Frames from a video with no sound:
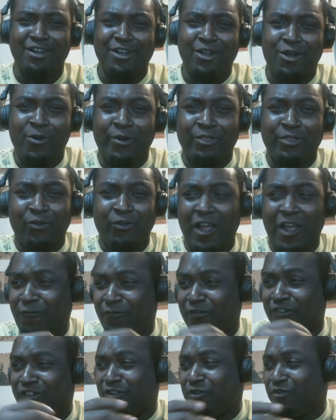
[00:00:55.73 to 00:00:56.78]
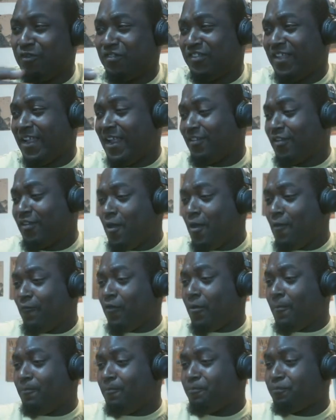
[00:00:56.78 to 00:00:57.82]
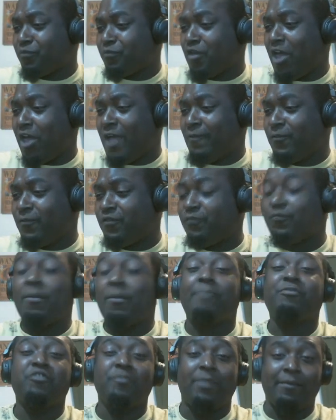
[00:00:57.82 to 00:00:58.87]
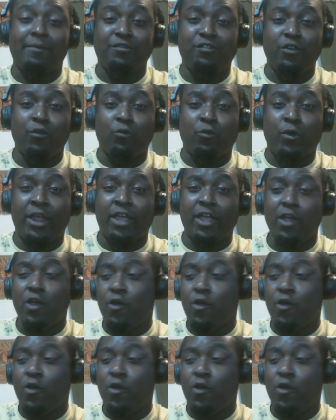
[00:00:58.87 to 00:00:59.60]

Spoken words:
going through every single stance from every single rank,